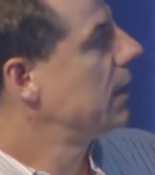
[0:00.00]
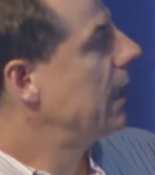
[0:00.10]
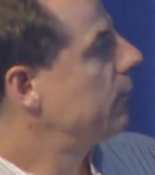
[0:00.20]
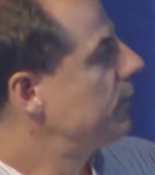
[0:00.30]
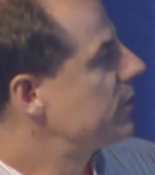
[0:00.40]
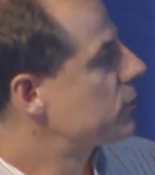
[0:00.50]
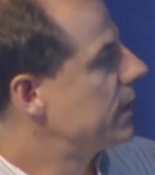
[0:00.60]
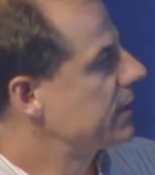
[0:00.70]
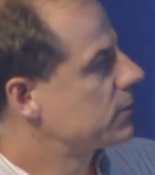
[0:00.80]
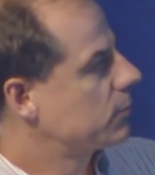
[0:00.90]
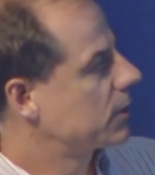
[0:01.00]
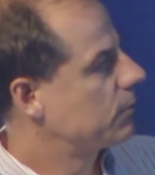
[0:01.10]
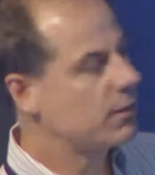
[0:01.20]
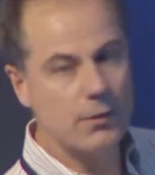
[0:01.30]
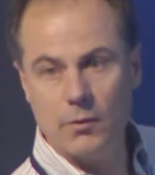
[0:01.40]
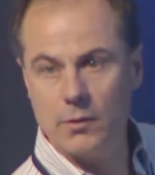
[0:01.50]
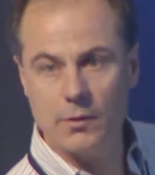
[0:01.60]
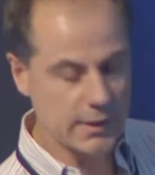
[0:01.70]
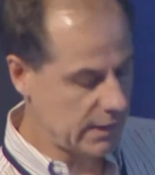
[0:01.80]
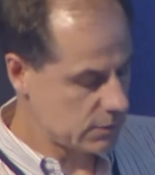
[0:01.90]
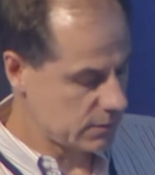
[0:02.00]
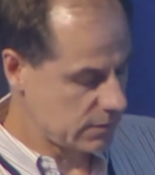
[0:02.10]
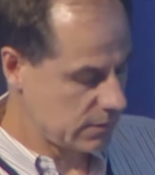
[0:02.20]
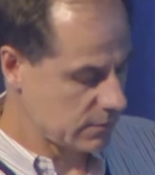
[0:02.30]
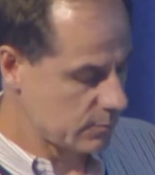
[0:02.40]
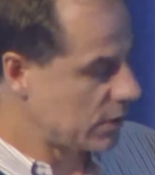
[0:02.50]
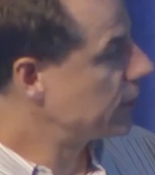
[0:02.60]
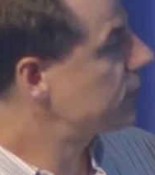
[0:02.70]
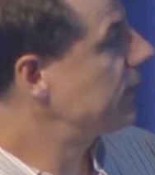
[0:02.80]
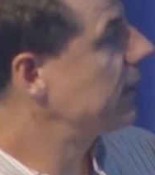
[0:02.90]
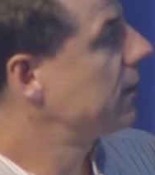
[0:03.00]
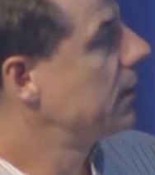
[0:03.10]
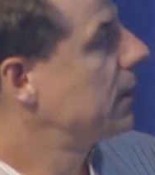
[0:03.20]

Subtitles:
And we've been trying to work with local agencies and monitoring